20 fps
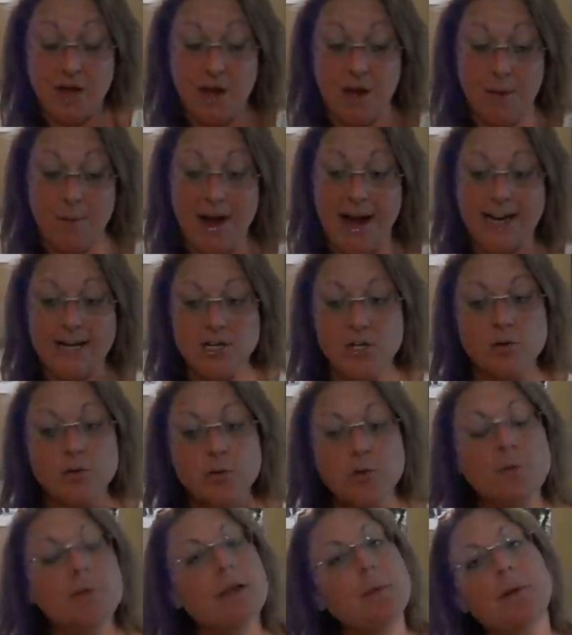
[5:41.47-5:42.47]
I
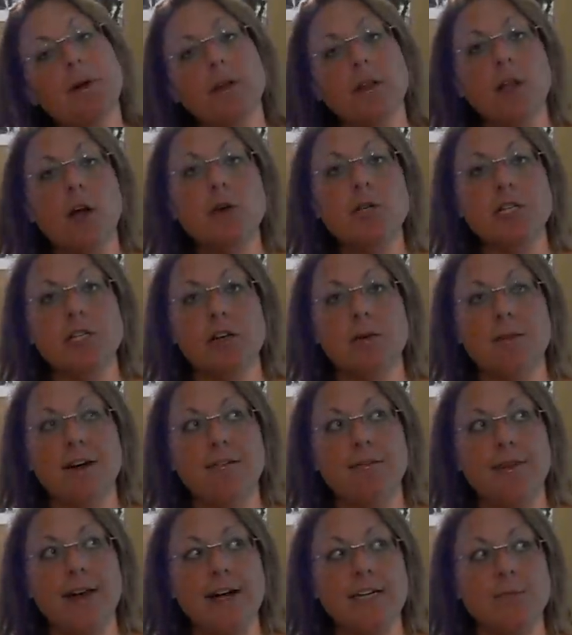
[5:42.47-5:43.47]
don't normally put a lotion on
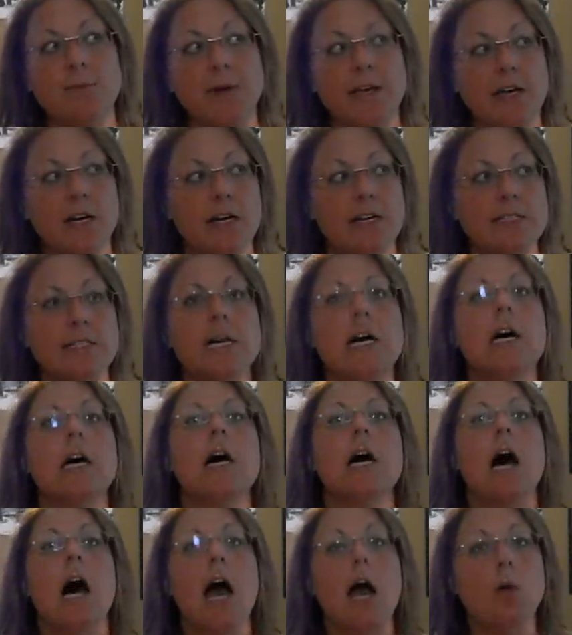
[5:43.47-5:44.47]
my face because
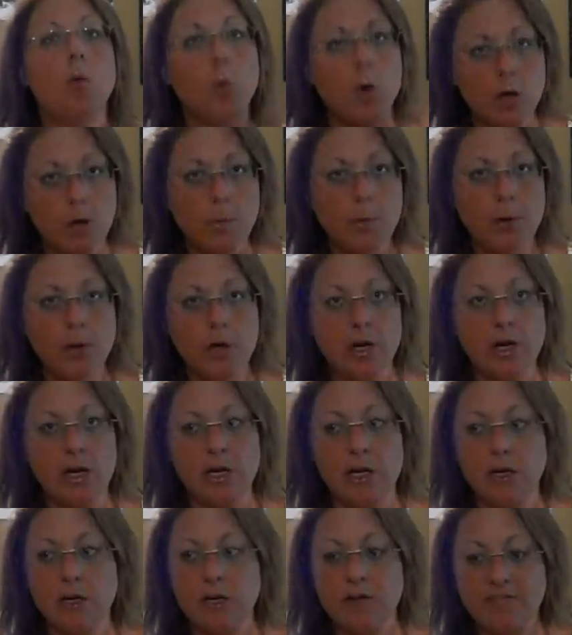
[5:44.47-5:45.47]
I will
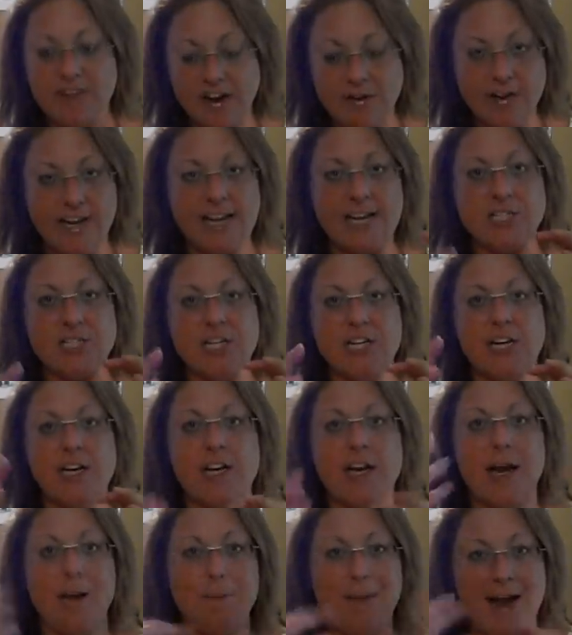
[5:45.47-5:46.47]
put foundation
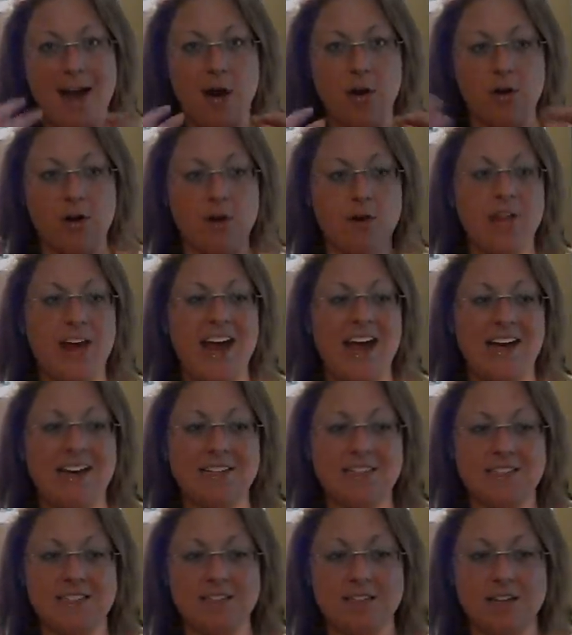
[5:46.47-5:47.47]
and powder that
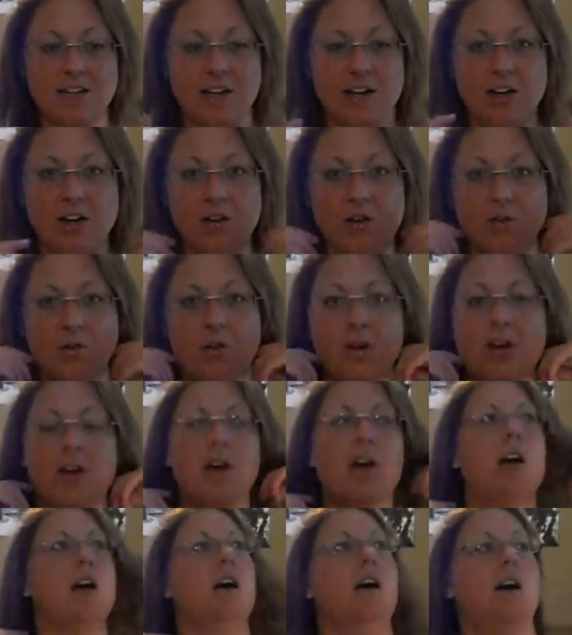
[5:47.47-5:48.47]
has, you know,
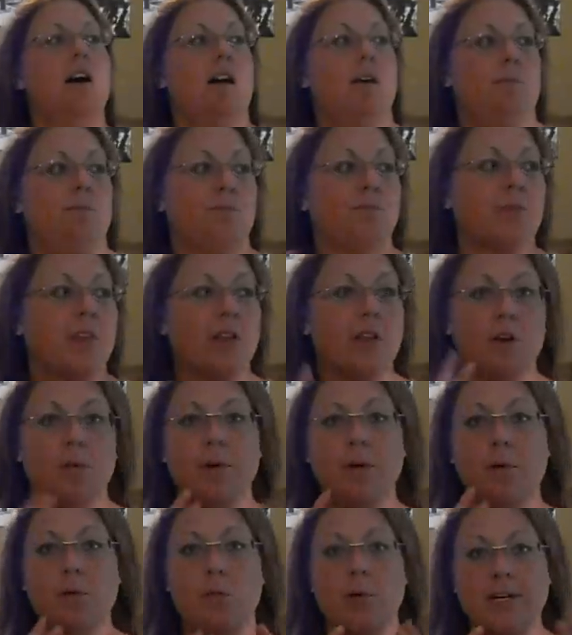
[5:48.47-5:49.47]
a little
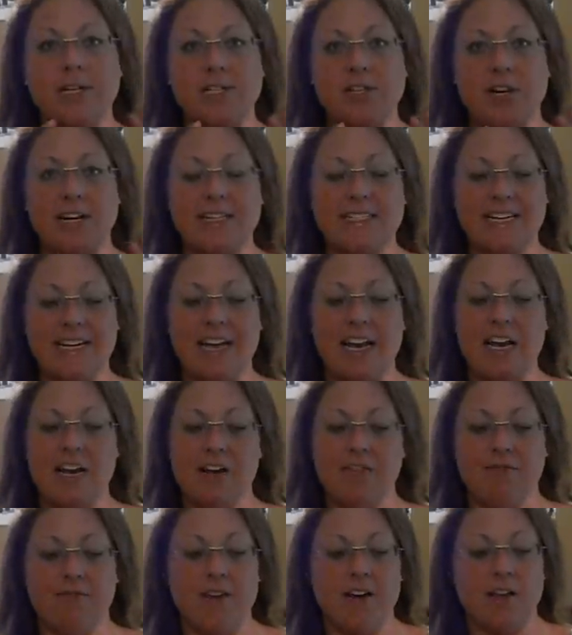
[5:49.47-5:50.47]
bit of moisturizing it, and
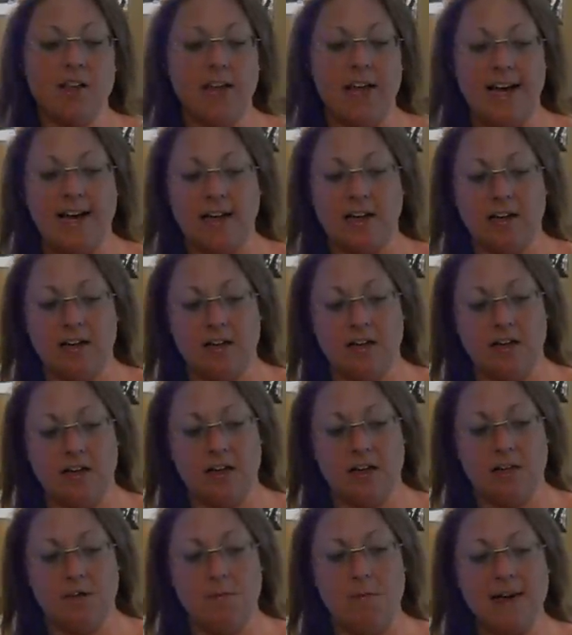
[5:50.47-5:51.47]
I feel like
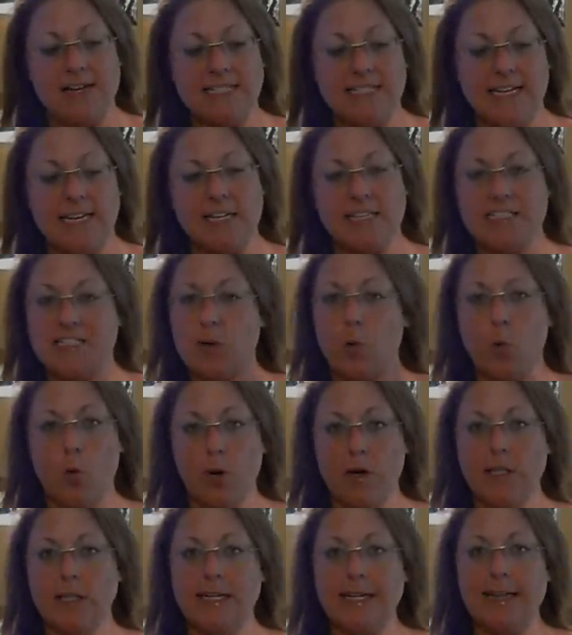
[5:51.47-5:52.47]
my skin is so
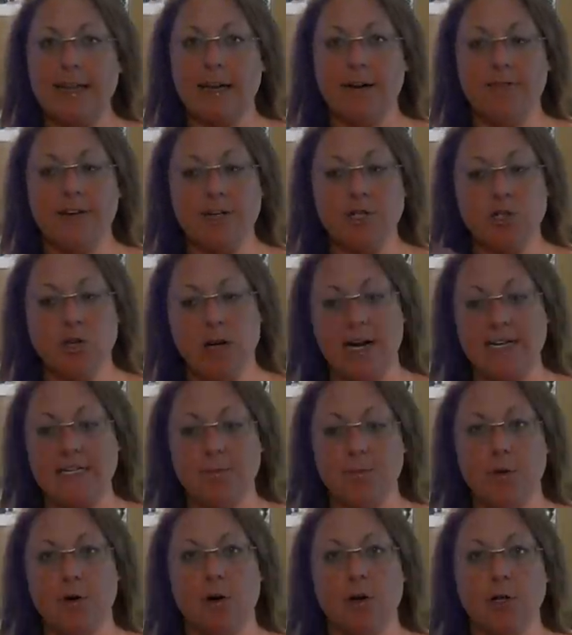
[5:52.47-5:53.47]
oily that if I tried to
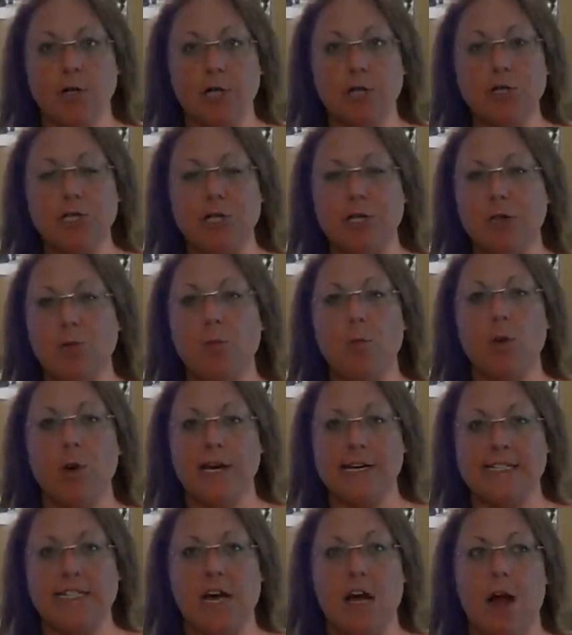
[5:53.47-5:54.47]
put on a lotion in the
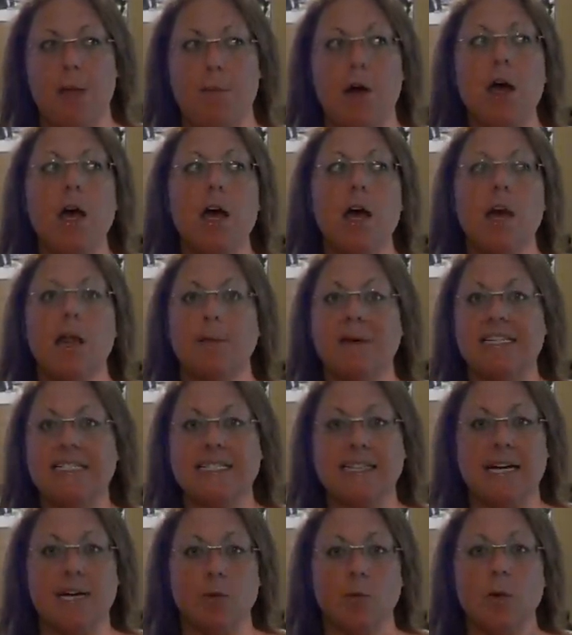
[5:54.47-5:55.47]
morning time, my
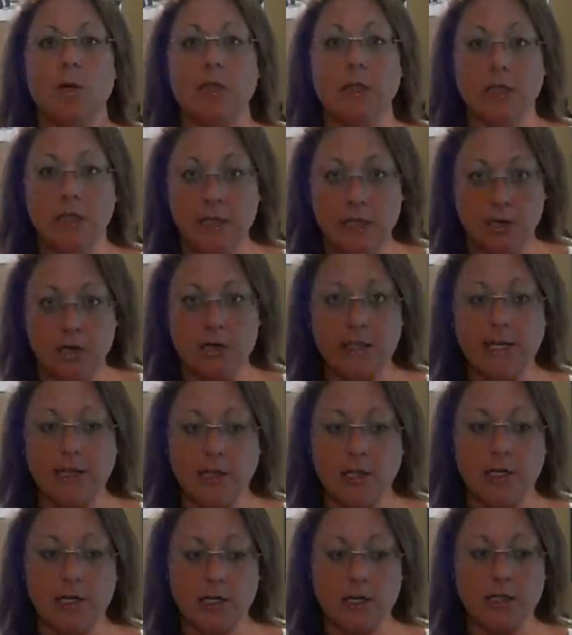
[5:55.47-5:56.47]
skin would literally
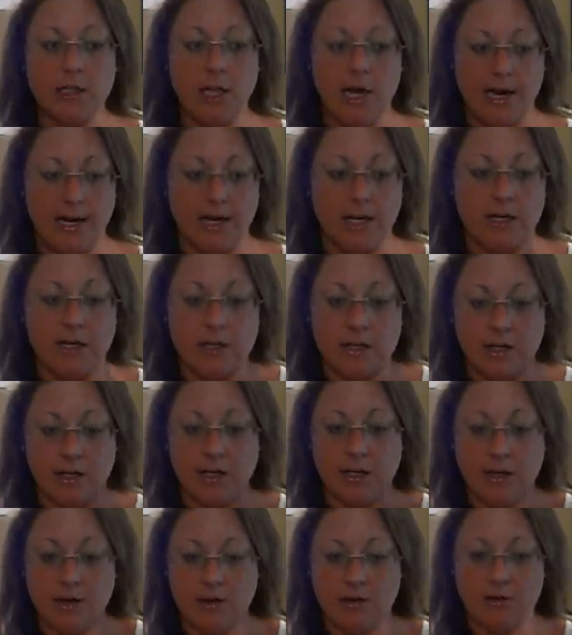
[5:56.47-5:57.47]
look like,
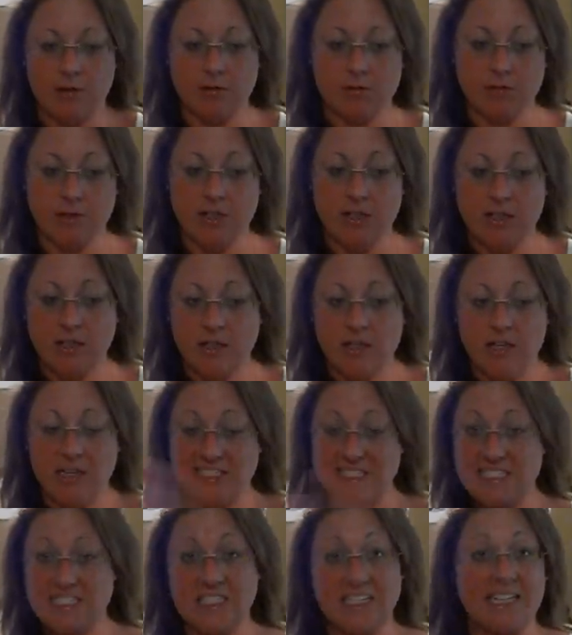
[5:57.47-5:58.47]
you know, a
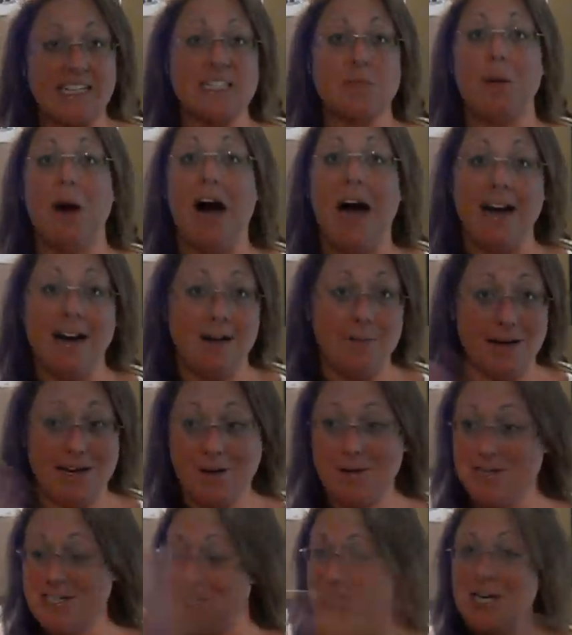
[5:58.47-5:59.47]
slick spot. I mean,
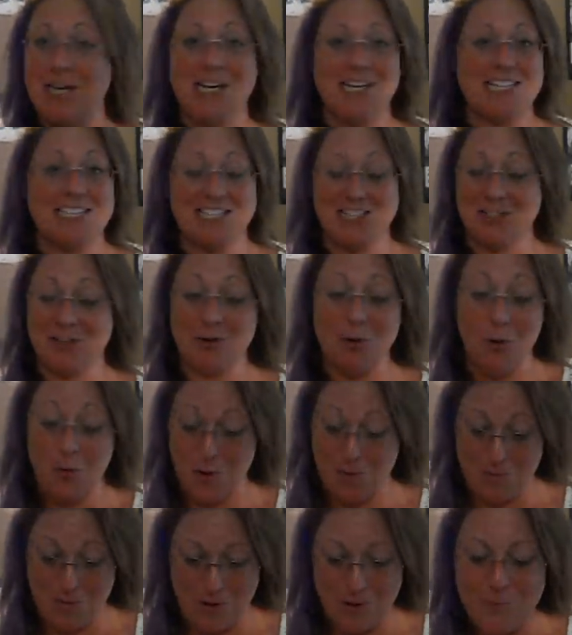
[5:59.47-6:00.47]
it would just look
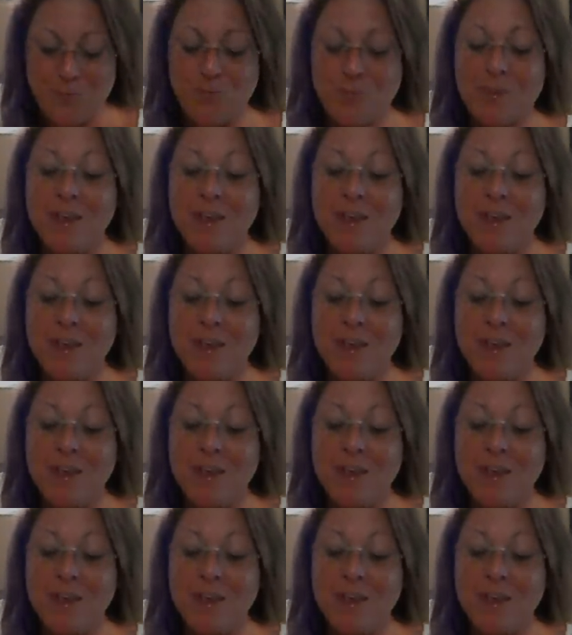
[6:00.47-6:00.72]
horrible.